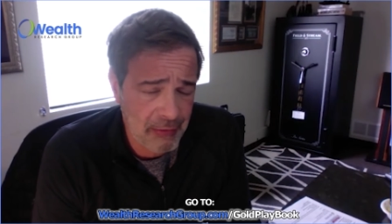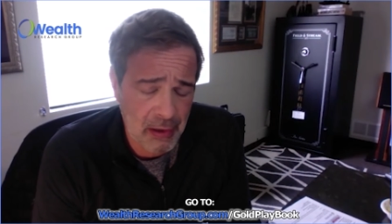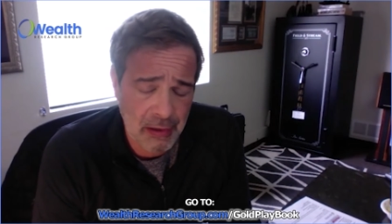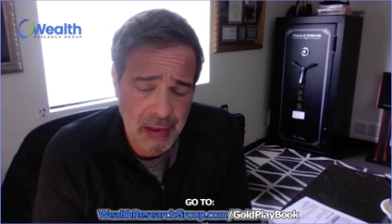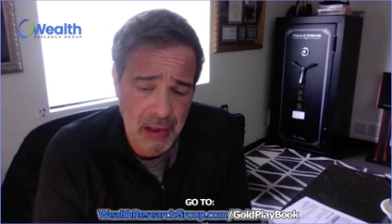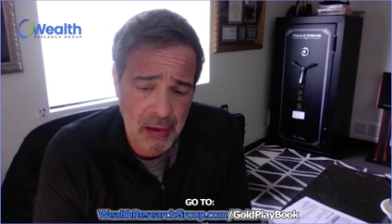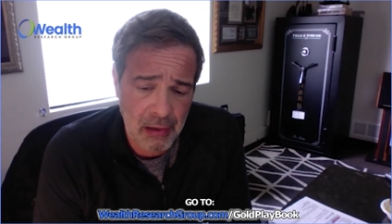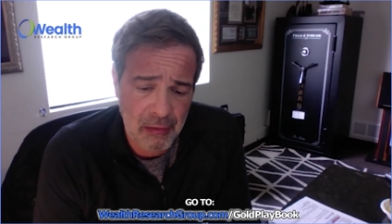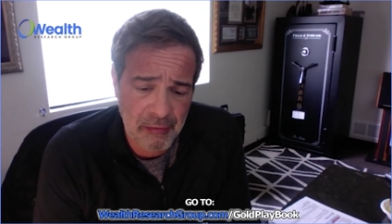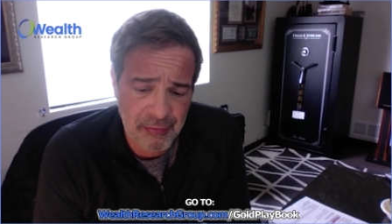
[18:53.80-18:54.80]
got very
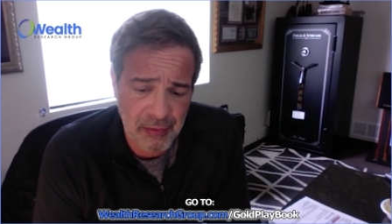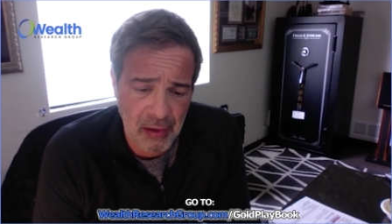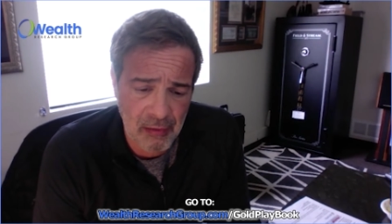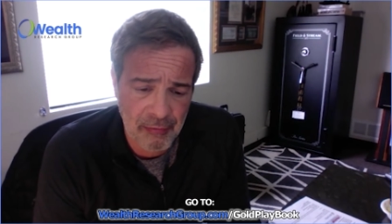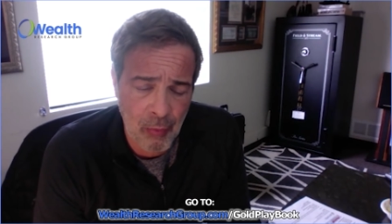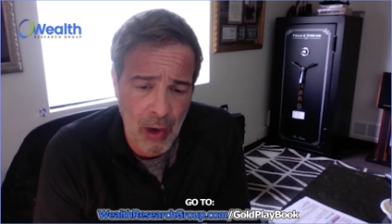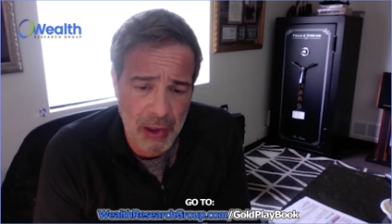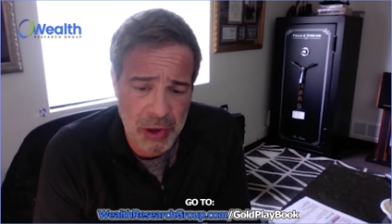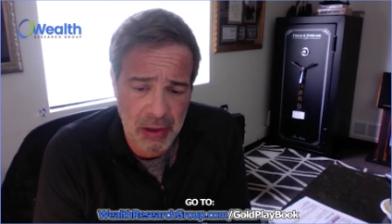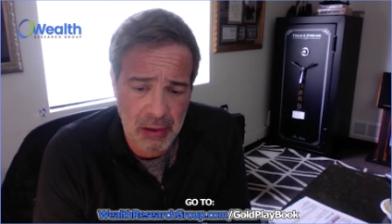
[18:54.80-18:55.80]
tired of
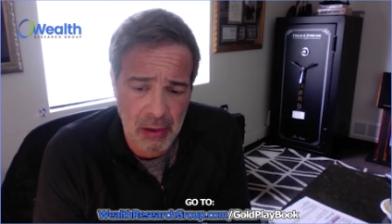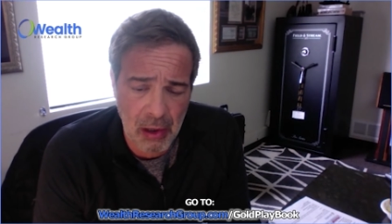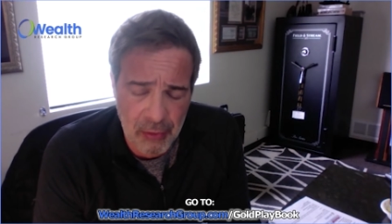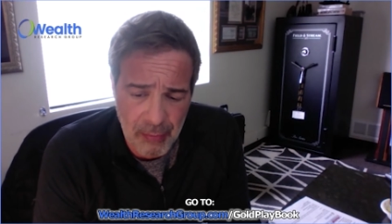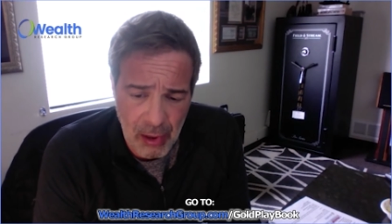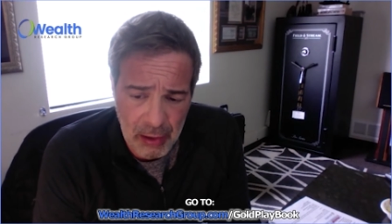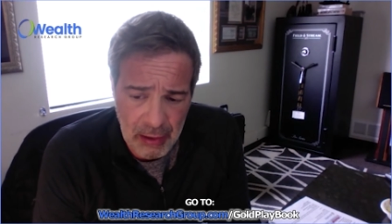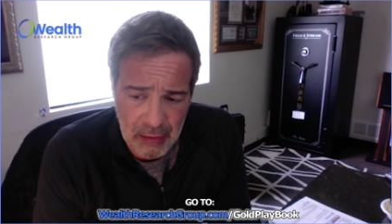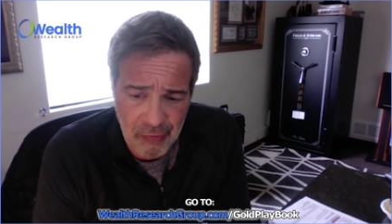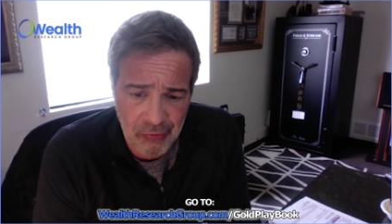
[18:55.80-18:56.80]
watching other
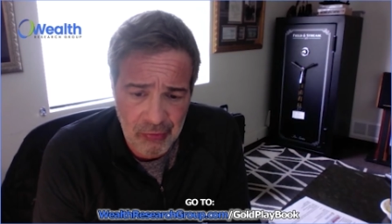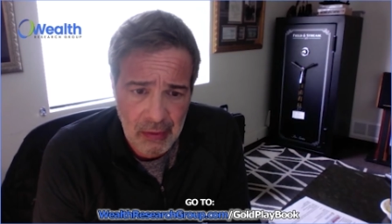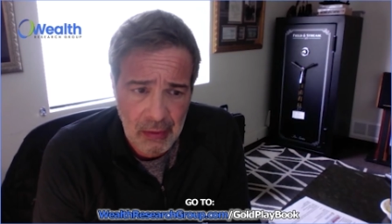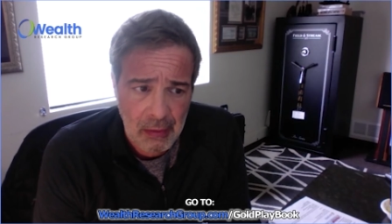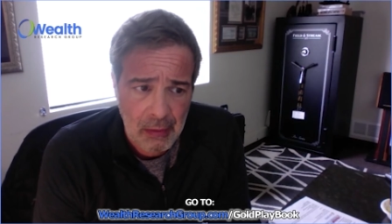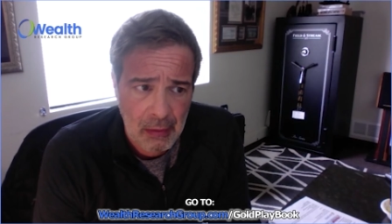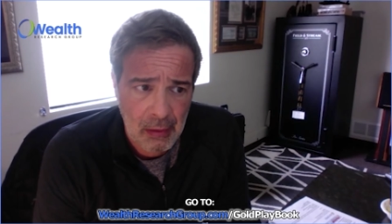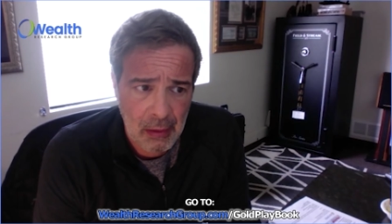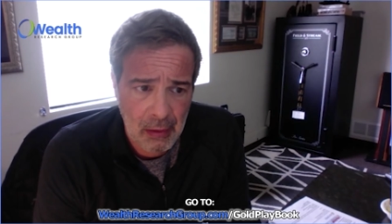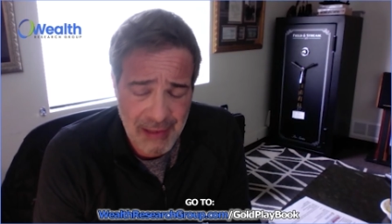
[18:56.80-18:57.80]
markets
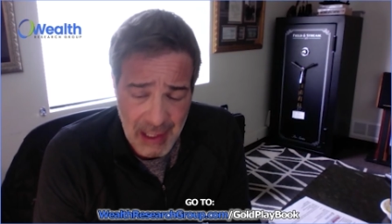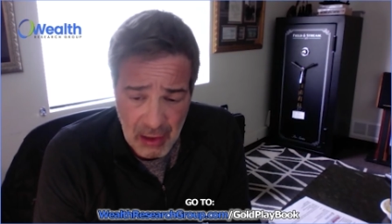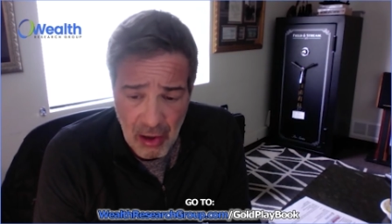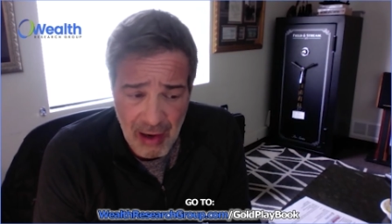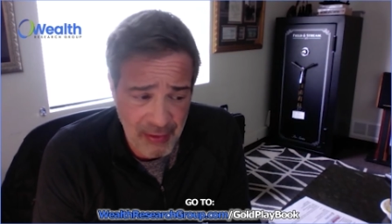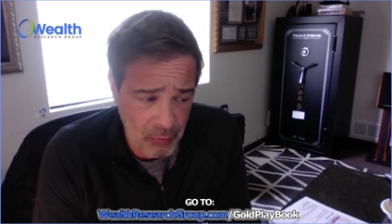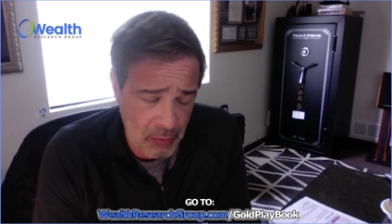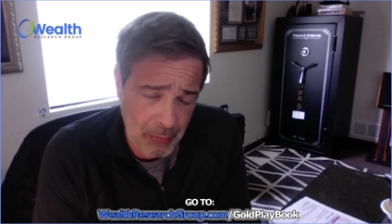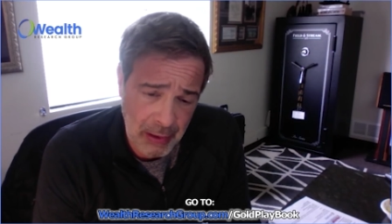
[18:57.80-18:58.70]
take off.